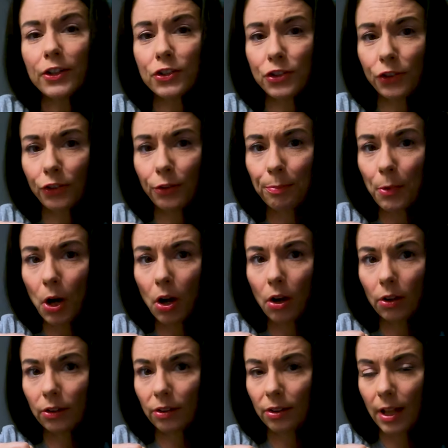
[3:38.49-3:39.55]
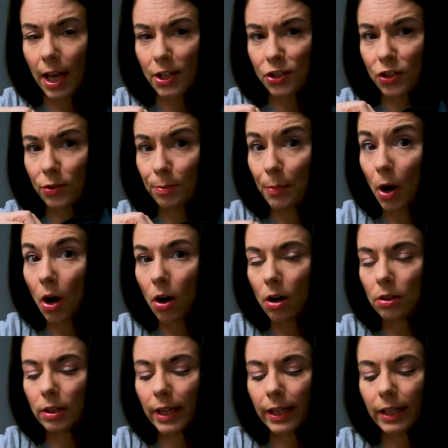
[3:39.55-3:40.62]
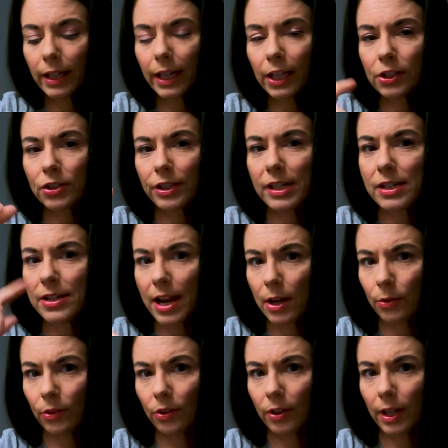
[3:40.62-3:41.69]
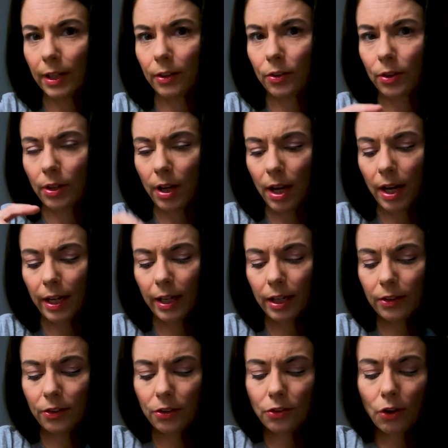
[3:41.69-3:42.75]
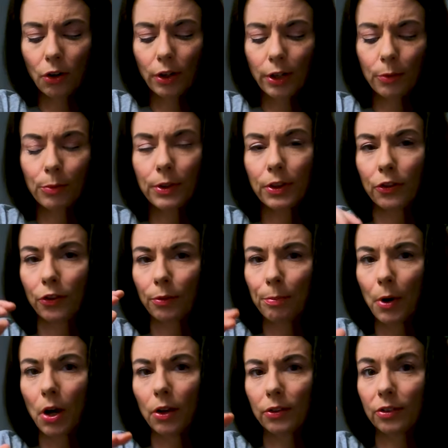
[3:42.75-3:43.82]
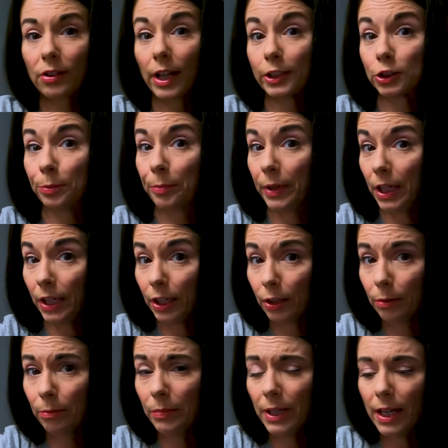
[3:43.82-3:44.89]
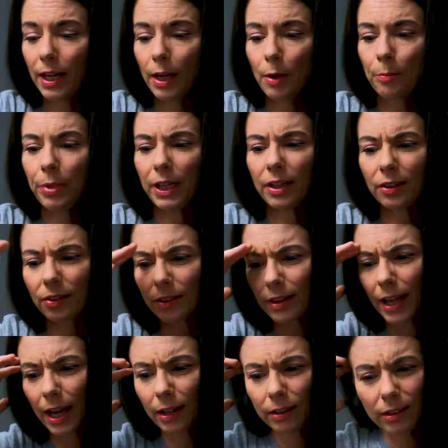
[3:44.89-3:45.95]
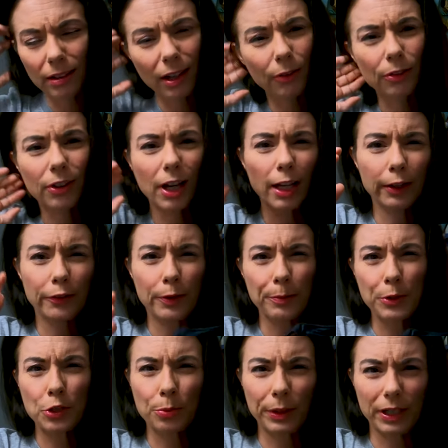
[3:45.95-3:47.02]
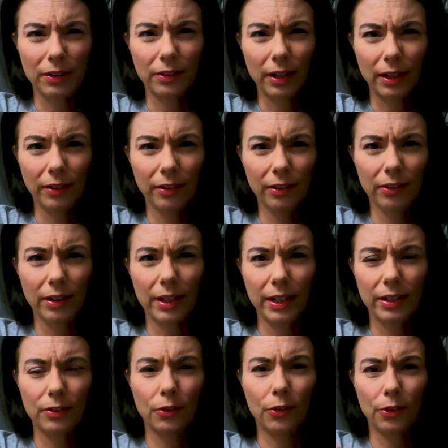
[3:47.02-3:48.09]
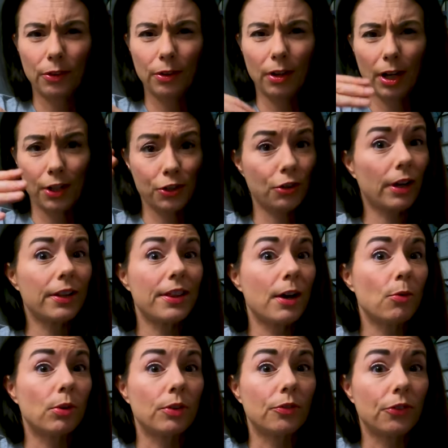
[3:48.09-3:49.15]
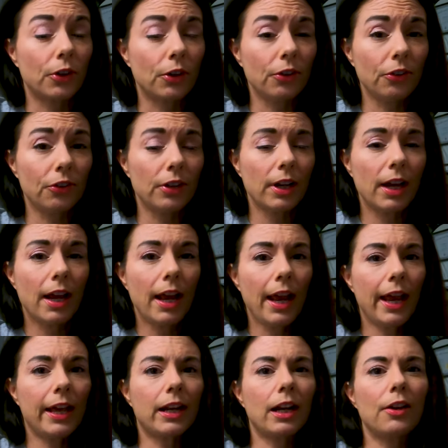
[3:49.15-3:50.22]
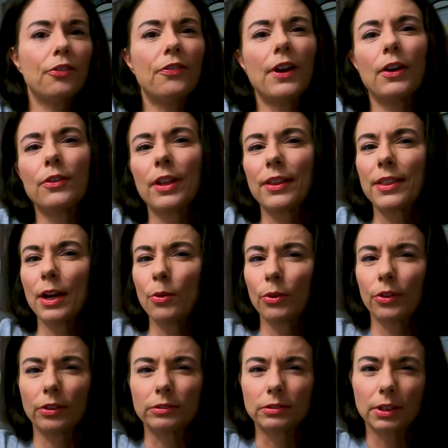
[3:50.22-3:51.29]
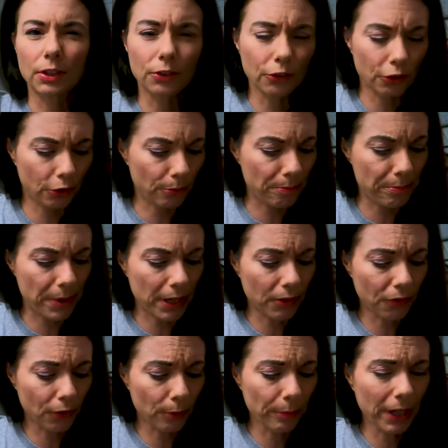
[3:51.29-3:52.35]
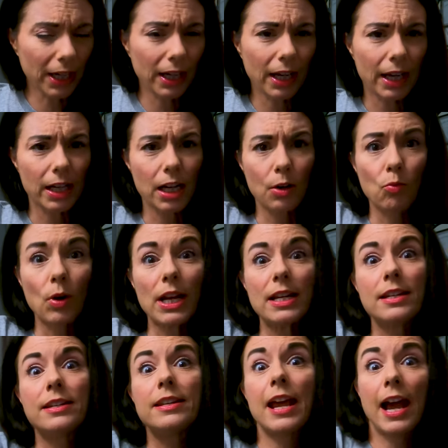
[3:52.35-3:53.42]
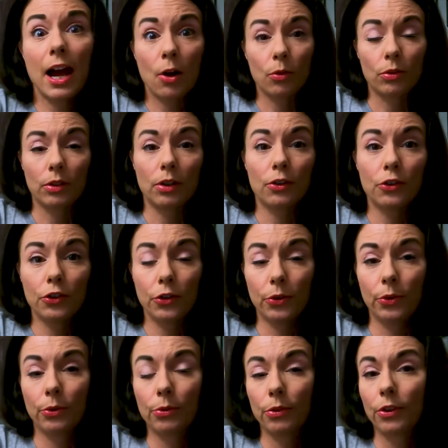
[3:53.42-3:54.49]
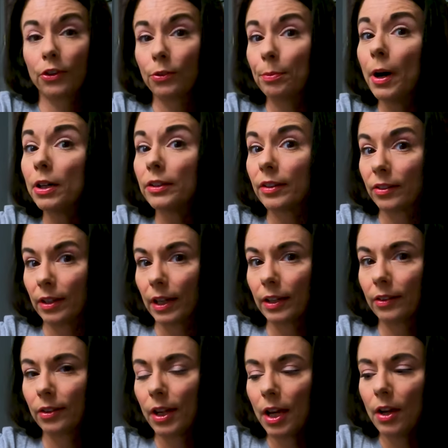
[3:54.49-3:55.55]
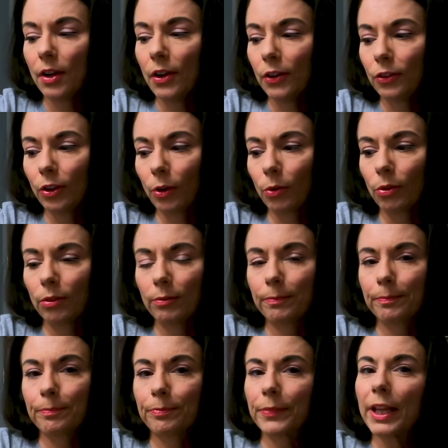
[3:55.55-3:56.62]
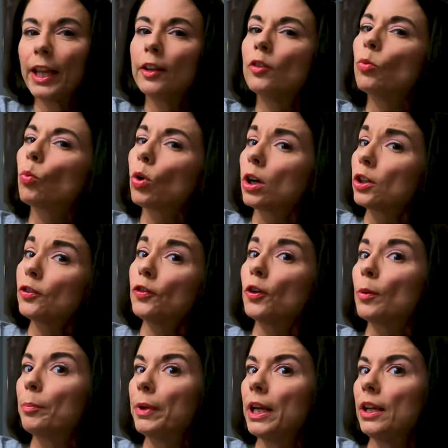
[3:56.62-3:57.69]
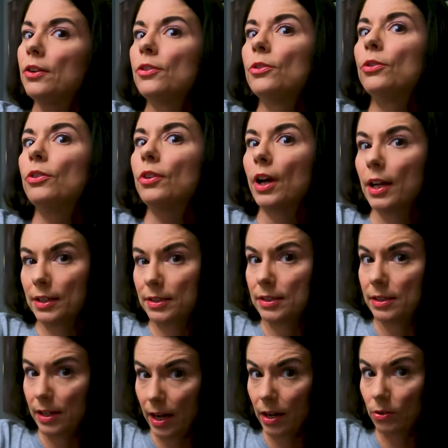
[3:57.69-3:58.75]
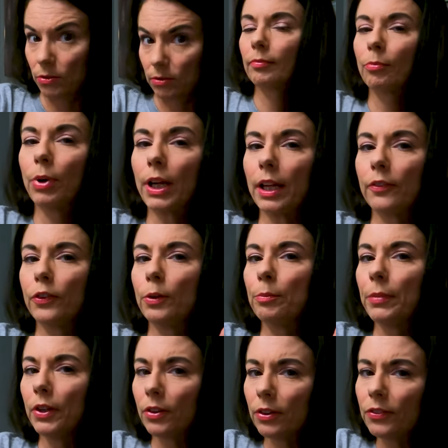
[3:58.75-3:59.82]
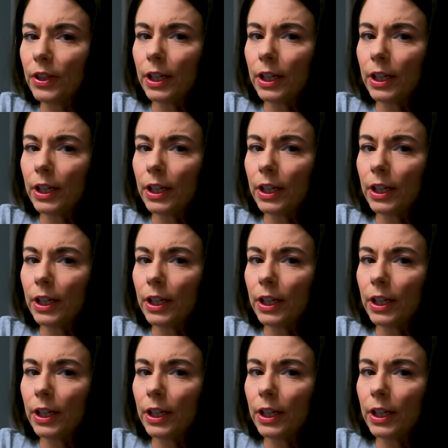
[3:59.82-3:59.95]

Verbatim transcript: extra small/small and I actually downsized. I had started with the small/medium because that I was kind of in between sizes, and I tried that one first and I found that that was a little too big for me, and I went down to the smallest size. So it worked for me to size down. But if you missed a